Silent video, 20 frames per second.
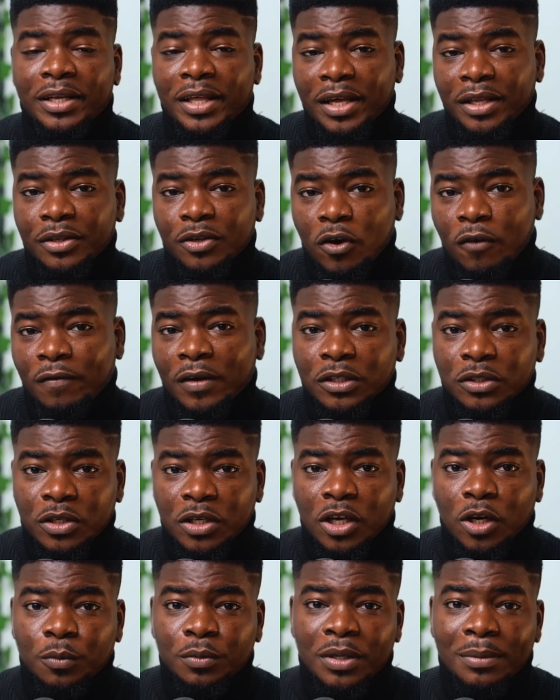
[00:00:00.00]
then offer to
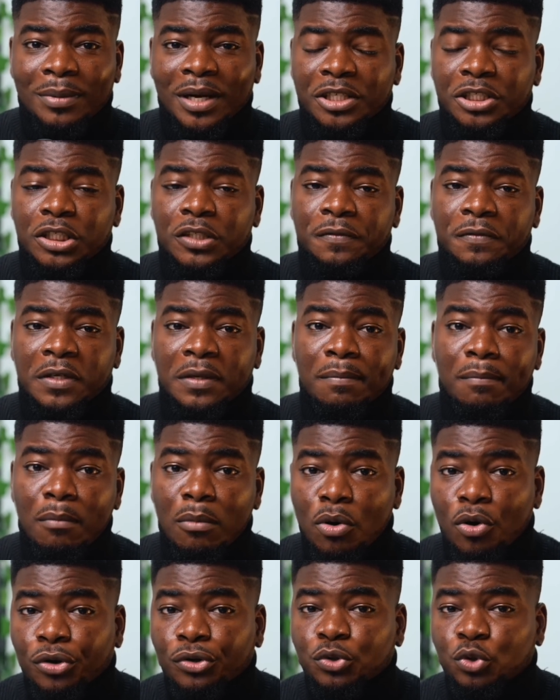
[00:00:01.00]
help them achieve a
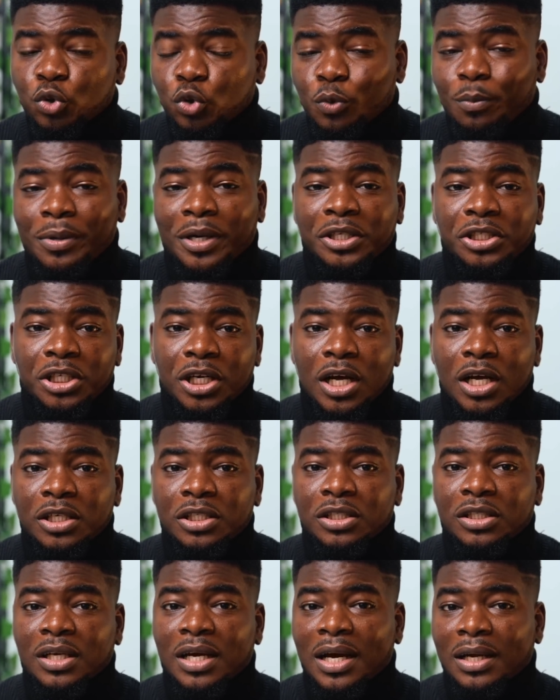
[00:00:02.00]
more
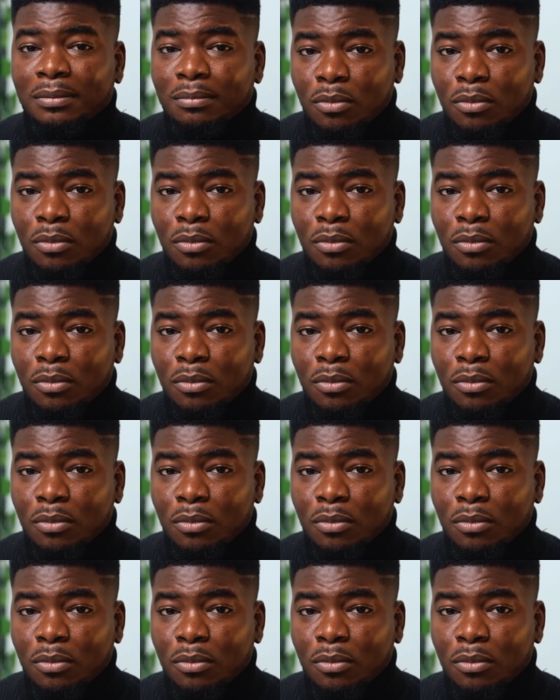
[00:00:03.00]
supercharged and